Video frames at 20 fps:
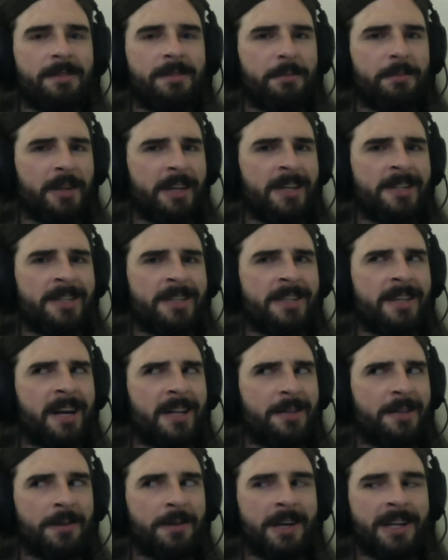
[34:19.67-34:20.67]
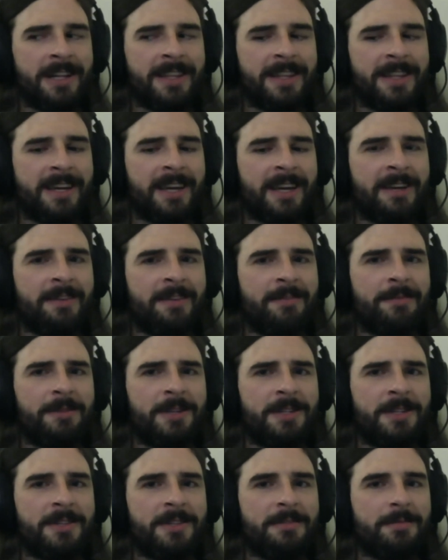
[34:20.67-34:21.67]
we could just not do anything,
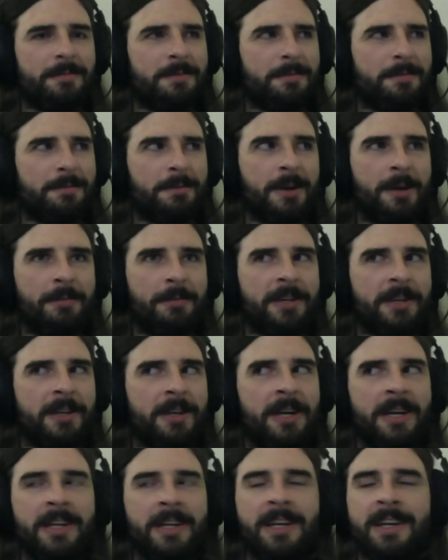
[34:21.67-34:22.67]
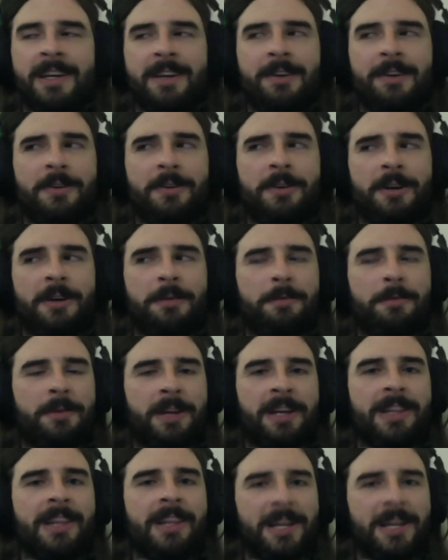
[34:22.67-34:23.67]
which is probably good, or we
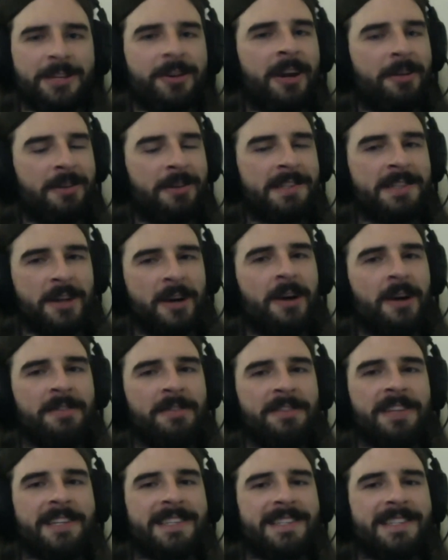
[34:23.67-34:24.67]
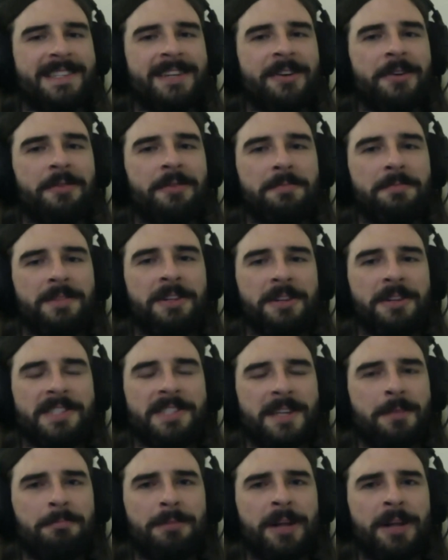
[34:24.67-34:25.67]
could like try and resolve this, little
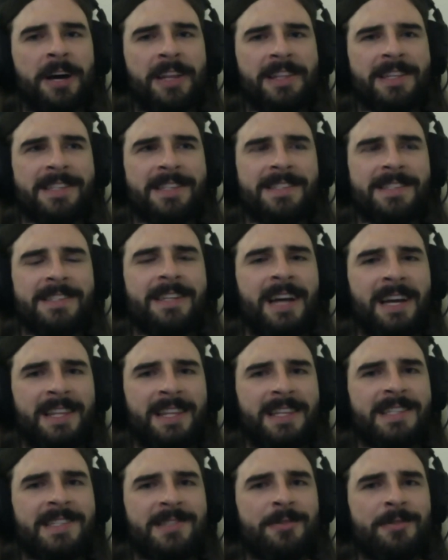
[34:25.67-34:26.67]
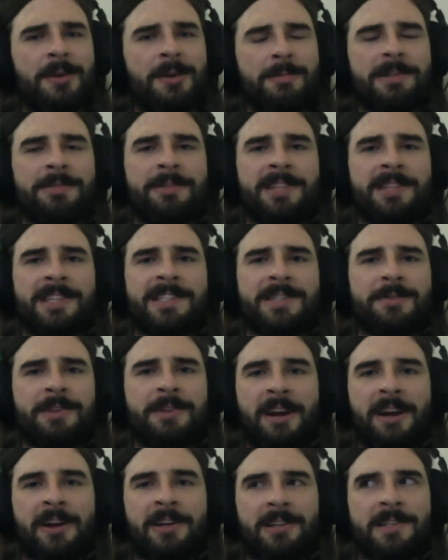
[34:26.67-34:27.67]
subplot, tie this story between these two
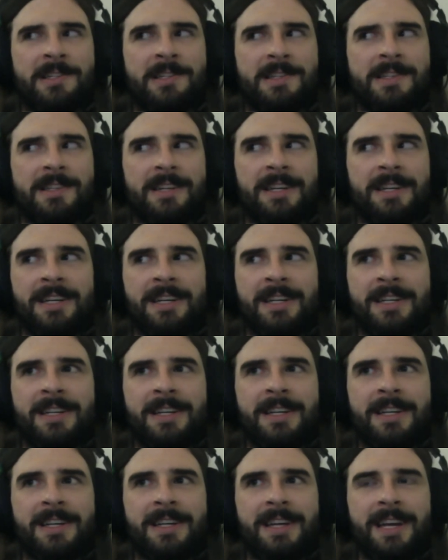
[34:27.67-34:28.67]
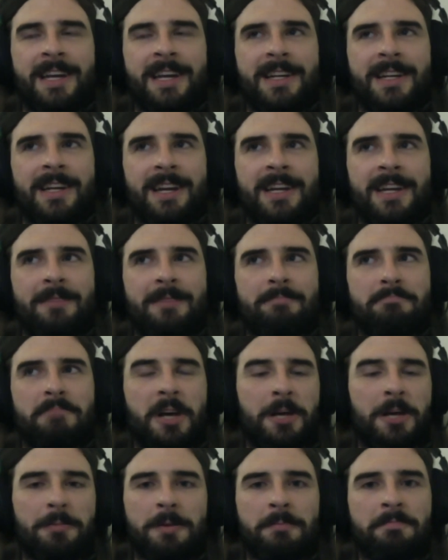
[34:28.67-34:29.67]
characters, and
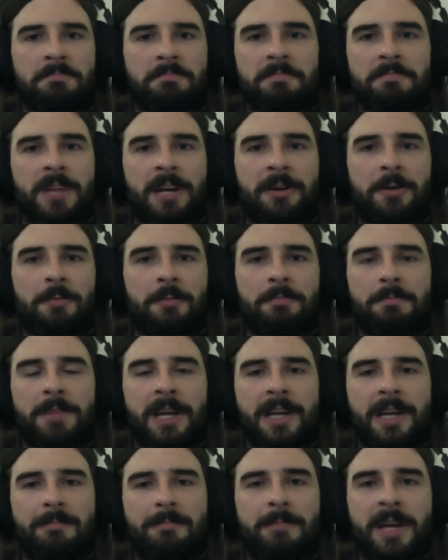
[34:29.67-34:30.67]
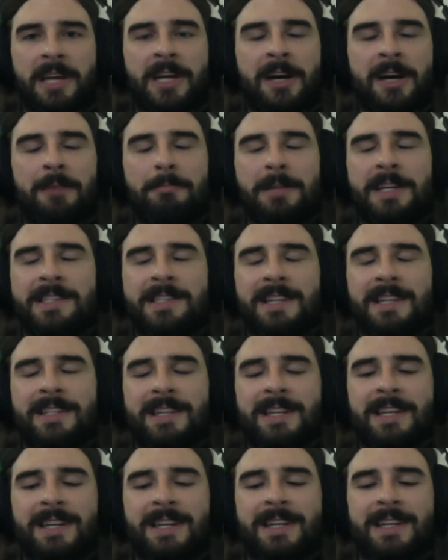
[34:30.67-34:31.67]
help them, I don't know, make up
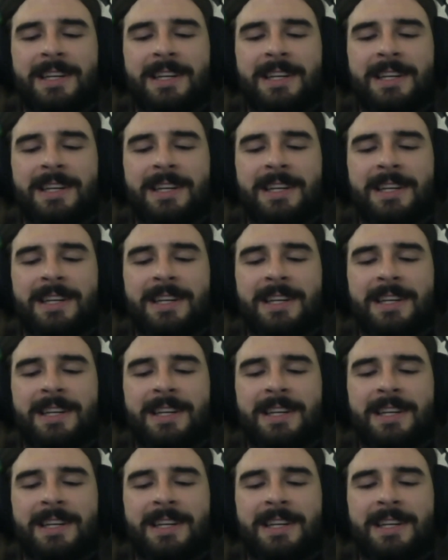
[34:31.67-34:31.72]
basically.